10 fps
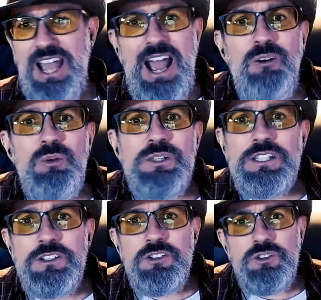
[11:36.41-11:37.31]
how was
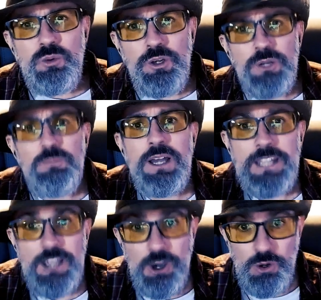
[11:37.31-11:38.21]
it destroyed by
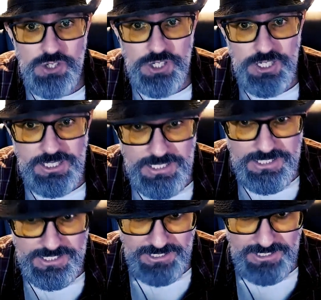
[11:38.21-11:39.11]
the ocean in
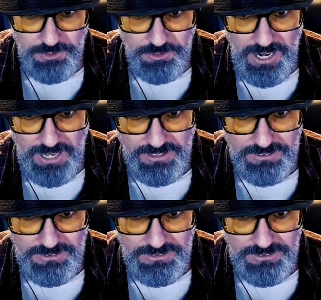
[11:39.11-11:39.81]
a single day?